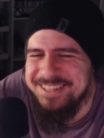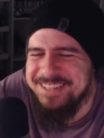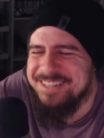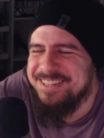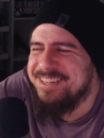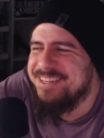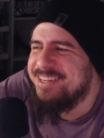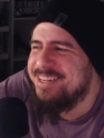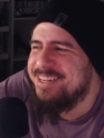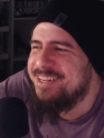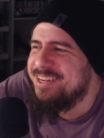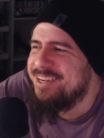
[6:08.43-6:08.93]

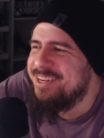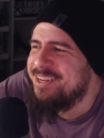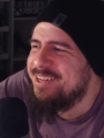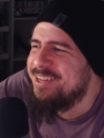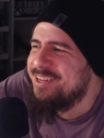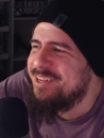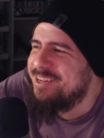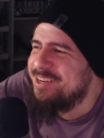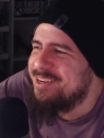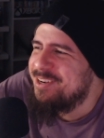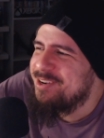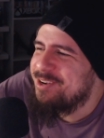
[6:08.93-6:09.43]
yes,
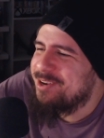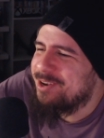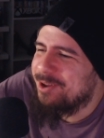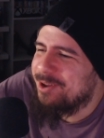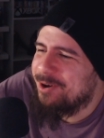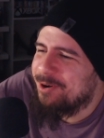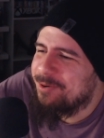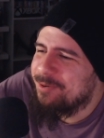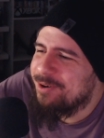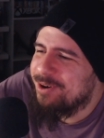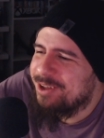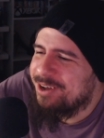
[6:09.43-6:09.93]
sir.
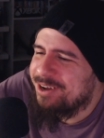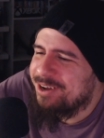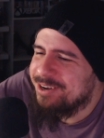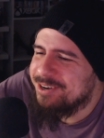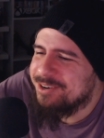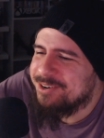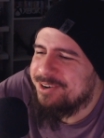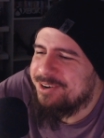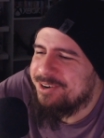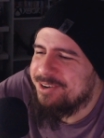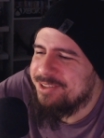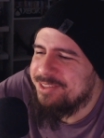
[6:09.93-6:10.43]
No
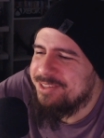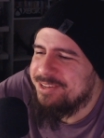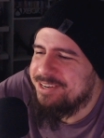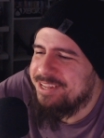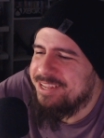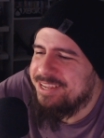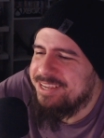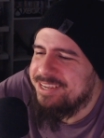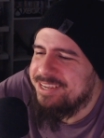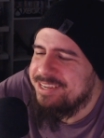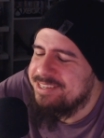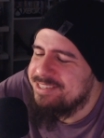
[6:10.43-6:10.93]
longer are the
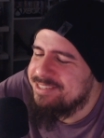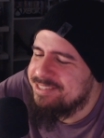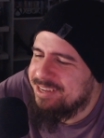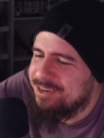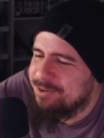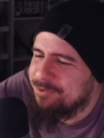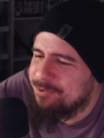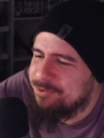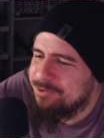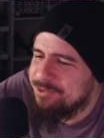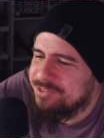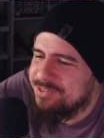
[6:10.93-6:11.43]
days
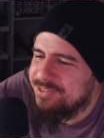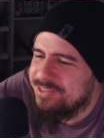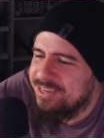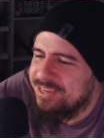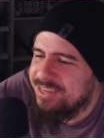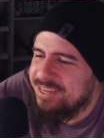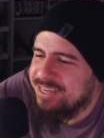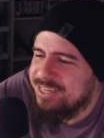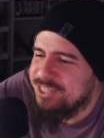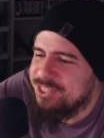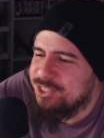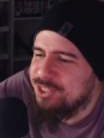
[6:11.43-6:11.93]
that we will say,